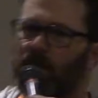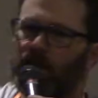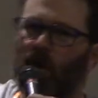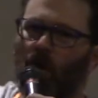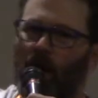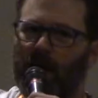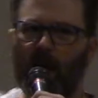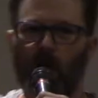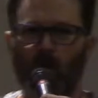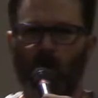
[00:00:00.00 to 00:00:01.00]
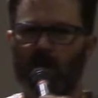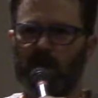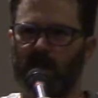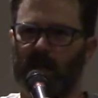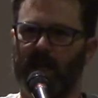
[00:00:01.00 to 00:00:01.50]
So I go and
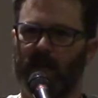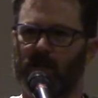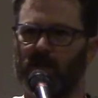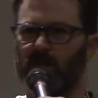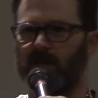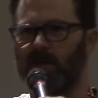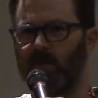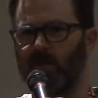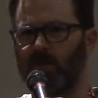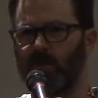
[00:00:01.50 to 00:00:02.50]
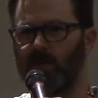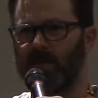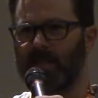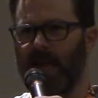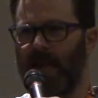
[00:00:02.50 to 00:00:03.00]
watch Indiana Jones and the Temple of Doom
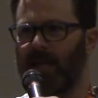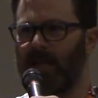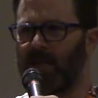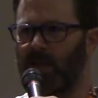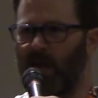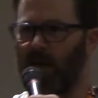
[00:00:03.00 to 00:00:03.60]
at 10,